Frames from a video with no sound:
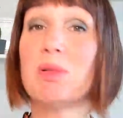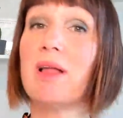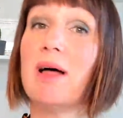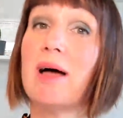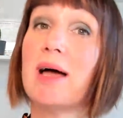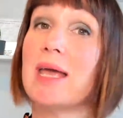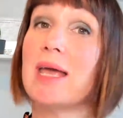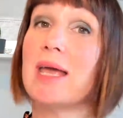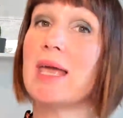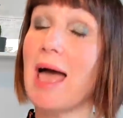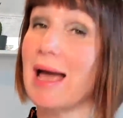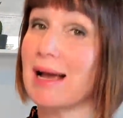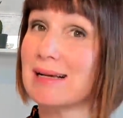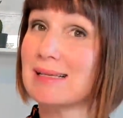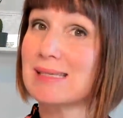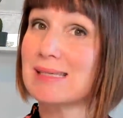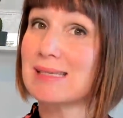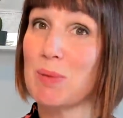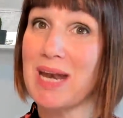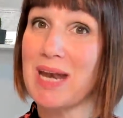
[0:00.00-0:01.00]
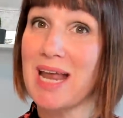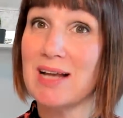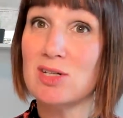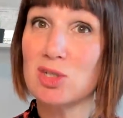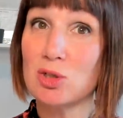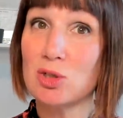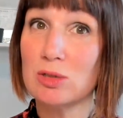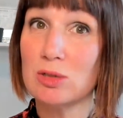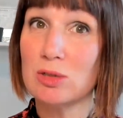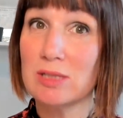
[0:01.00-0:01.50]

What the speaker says: of applying exponential